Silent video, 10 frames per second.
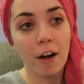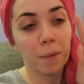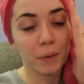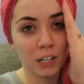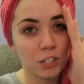how
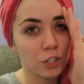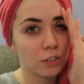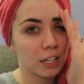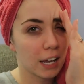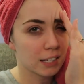I'm gonna
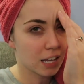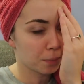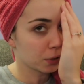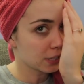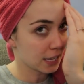do the next
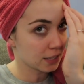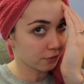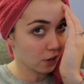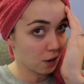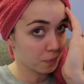couple of days
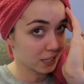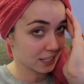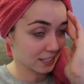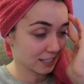of Vlogmas.